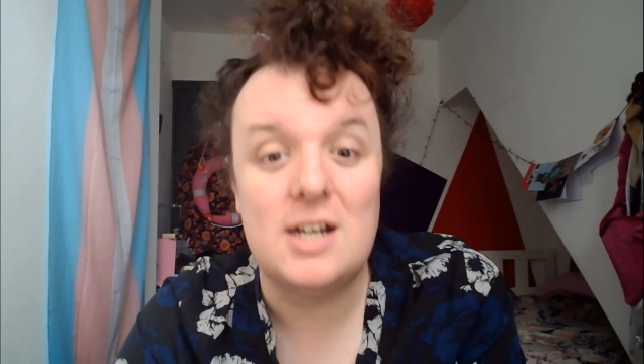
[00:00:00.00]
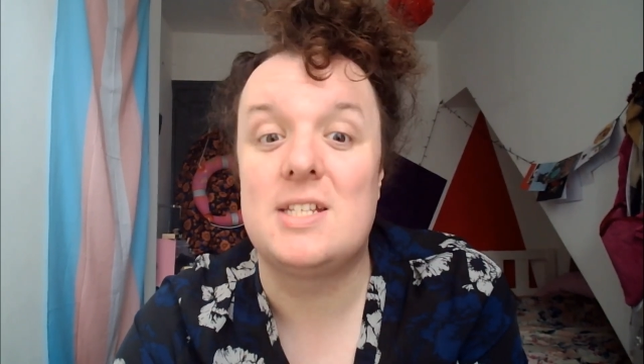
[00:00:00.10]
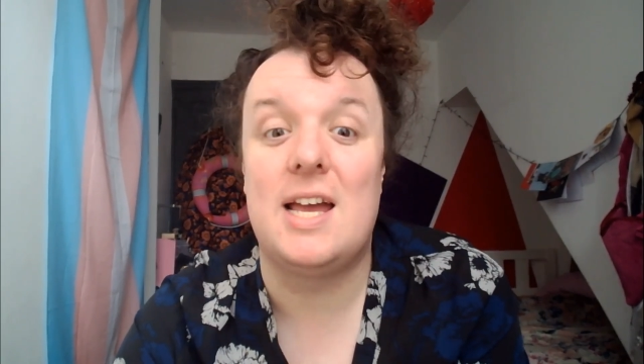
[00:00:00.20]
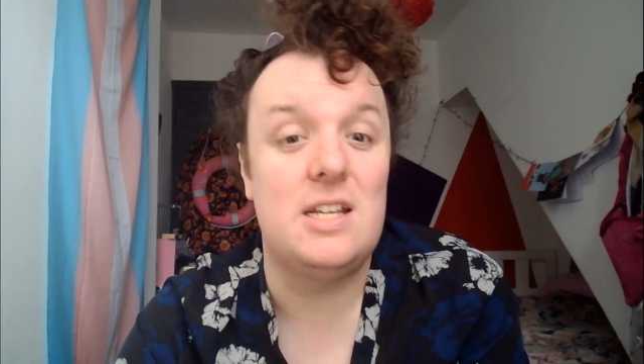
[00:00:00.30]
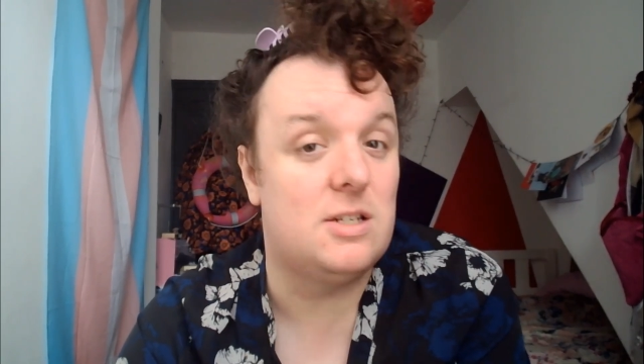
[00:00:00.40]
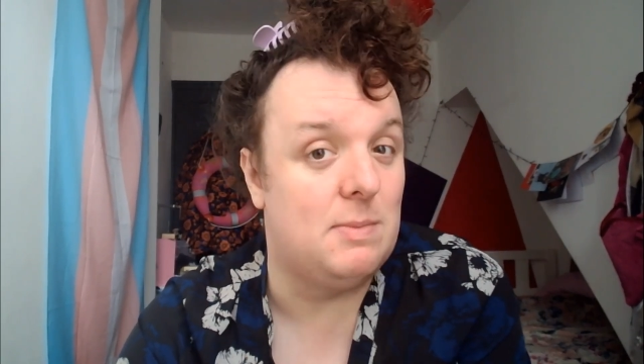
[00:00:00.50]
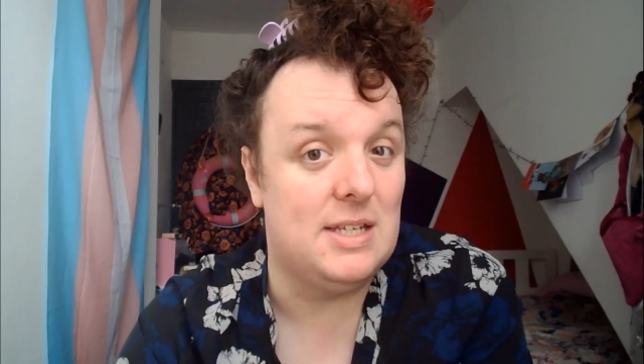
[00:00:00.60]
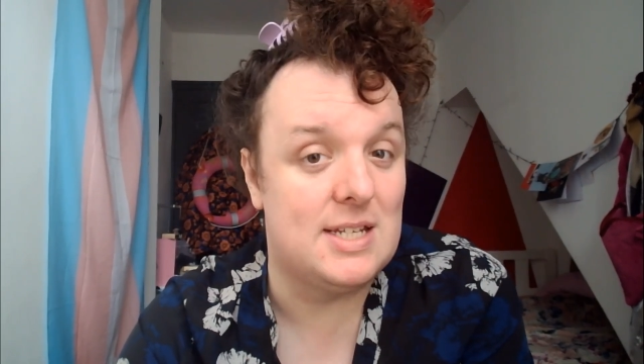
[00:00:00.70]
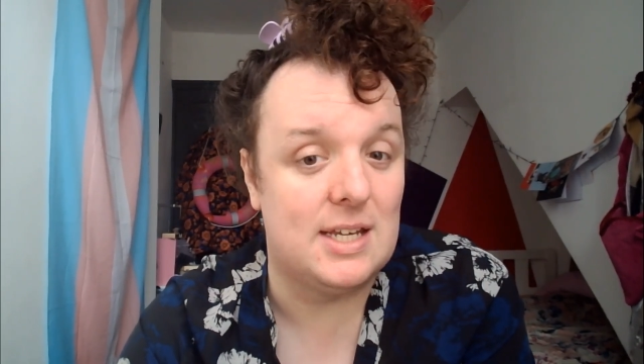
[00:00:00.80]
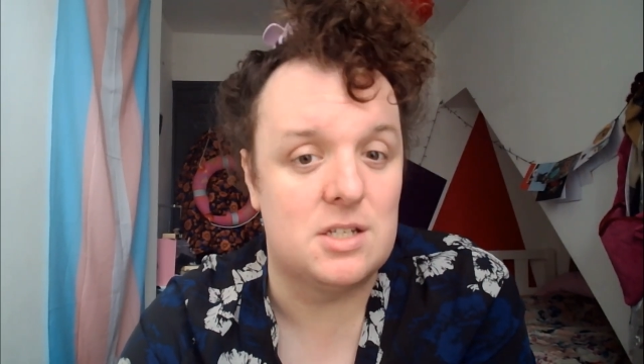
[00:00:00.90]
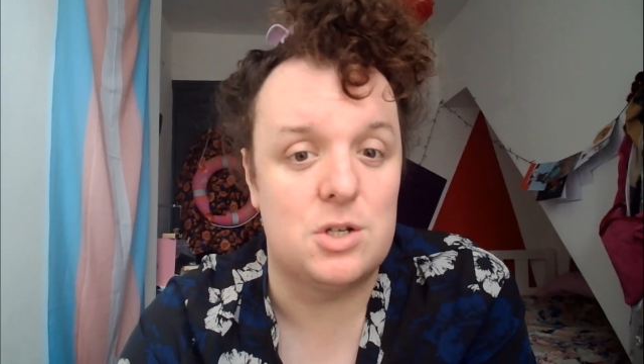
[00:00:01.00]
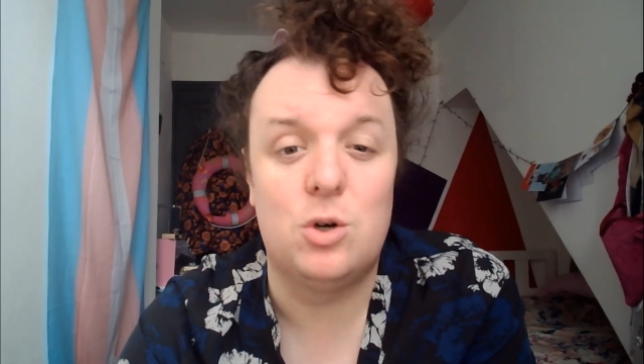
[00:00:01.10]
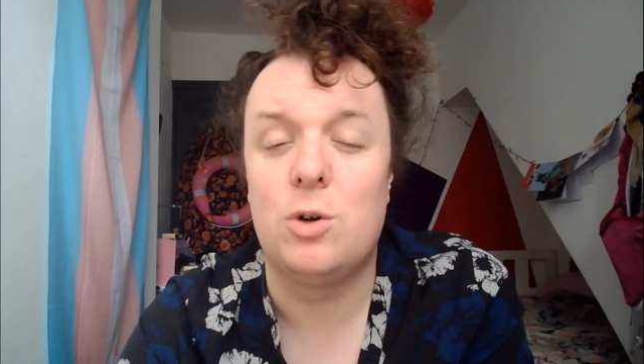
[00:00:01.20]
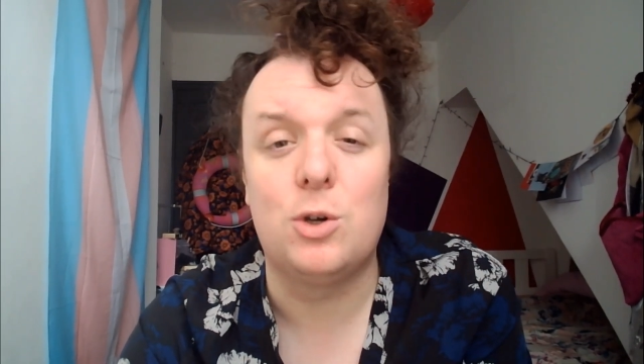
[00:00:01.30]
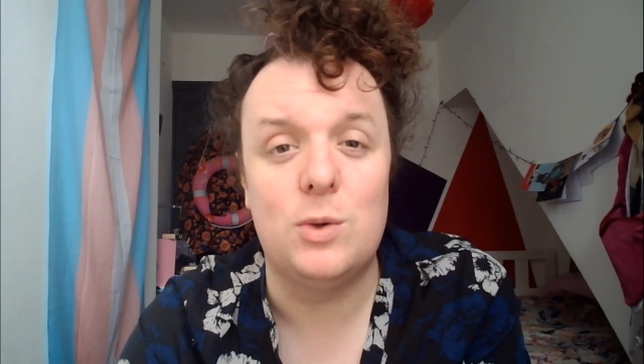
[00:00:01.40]
attend meetings,
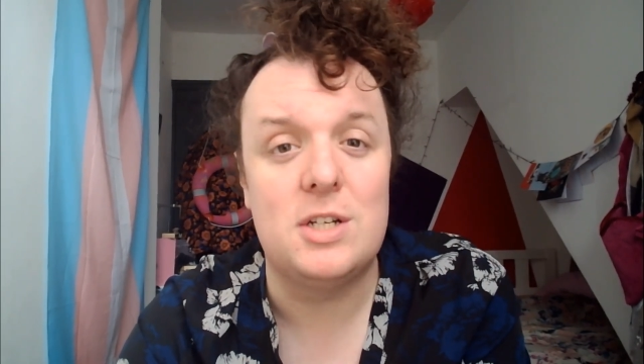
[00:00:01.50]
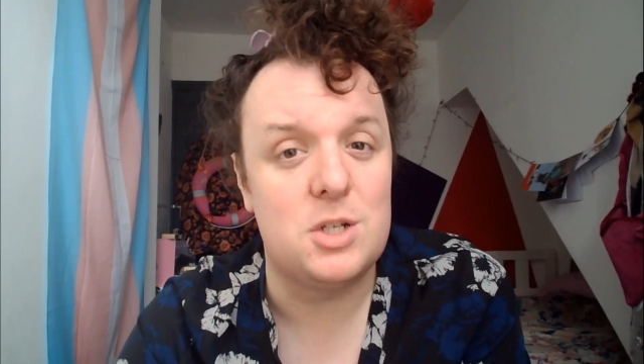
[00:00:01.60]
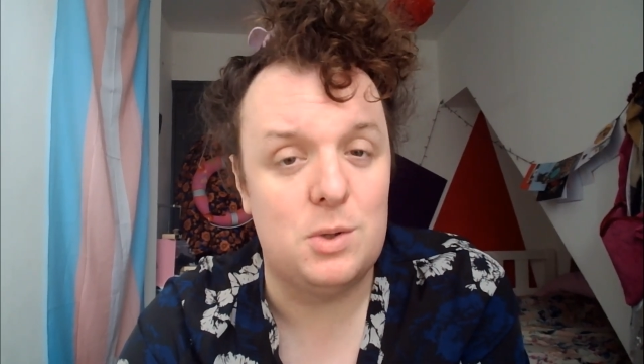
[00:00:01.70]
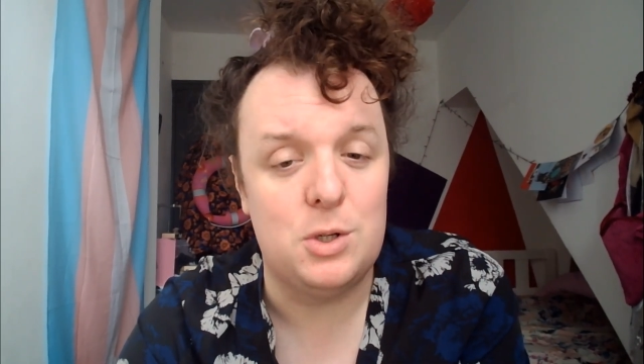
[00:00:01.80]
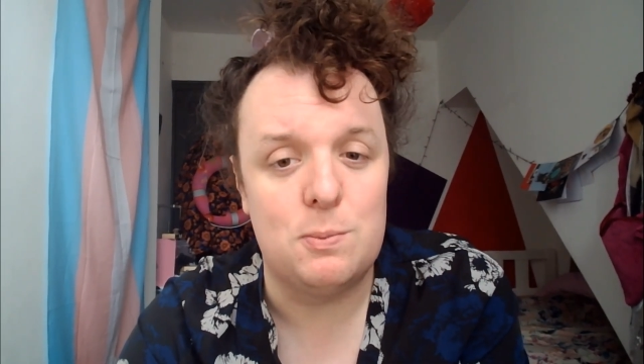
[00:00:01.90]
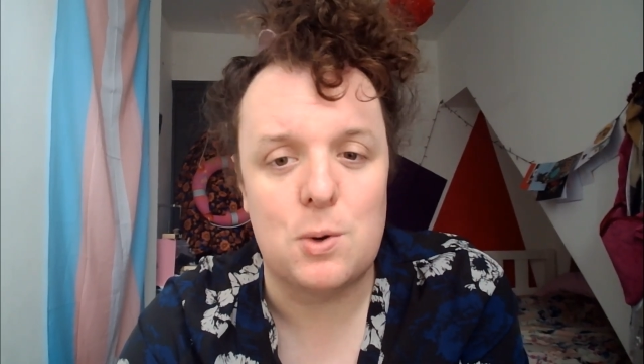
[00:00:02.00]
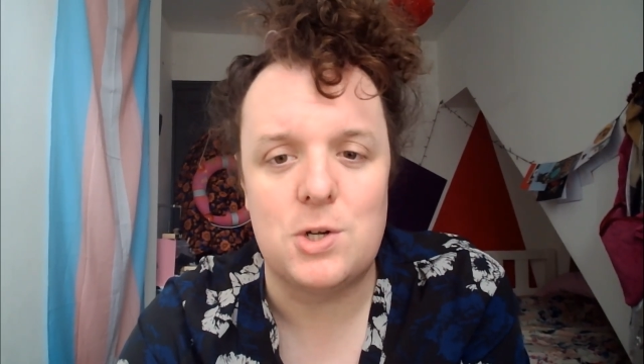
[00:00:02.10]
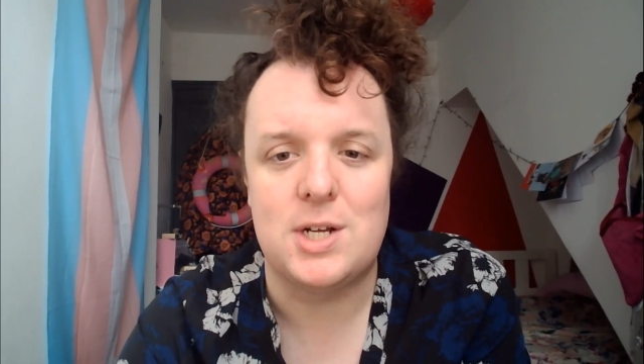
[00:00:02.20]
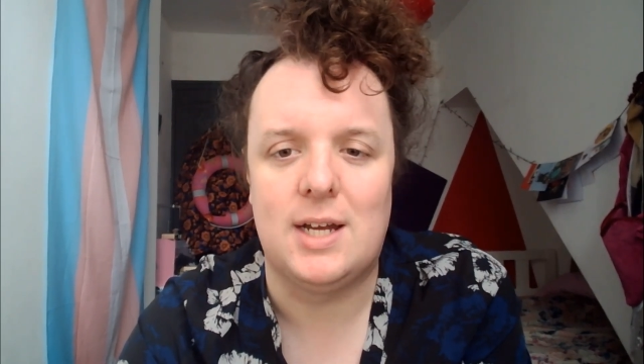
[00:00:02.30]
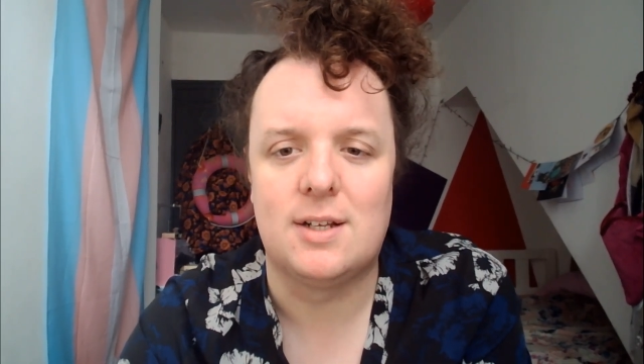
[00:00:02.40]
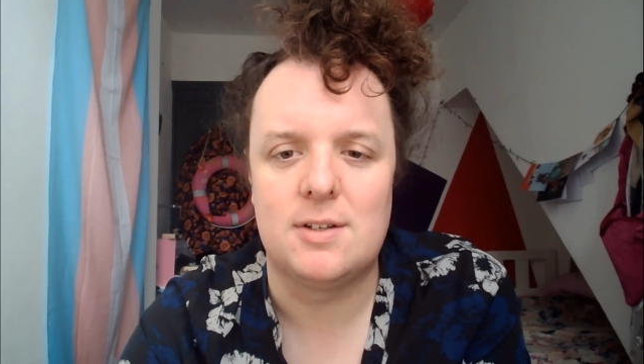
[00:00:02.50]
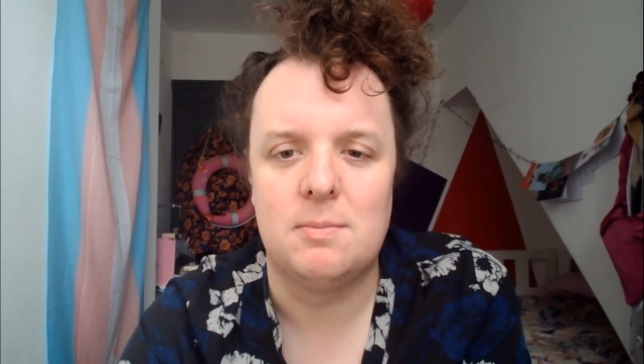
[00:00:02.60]
or agree to a new project.